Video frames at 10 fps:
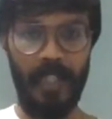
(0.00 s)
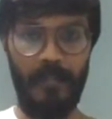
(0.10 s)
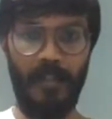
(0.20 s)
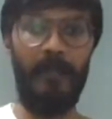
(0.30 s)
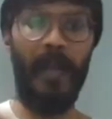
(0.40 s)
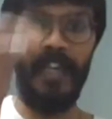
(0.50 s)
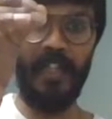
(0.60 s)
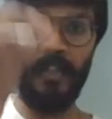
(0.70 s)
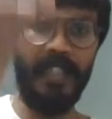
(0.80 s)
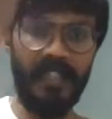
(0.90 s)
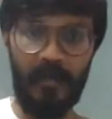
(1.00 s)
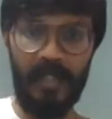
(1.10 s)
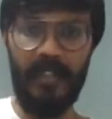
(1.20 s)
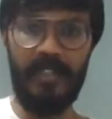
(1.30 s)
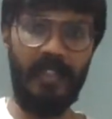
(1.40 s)
If you're planning to get some
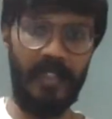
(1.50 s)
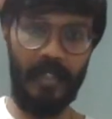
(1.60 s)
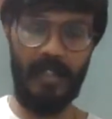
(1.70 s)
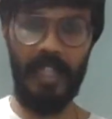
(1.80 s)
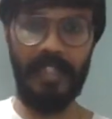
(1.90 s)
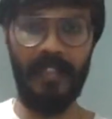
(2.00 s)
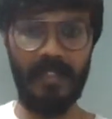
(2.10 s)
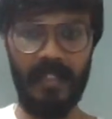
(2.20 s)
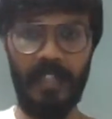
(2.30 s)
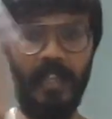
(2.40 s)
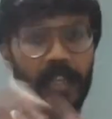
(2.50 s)
revision lectures,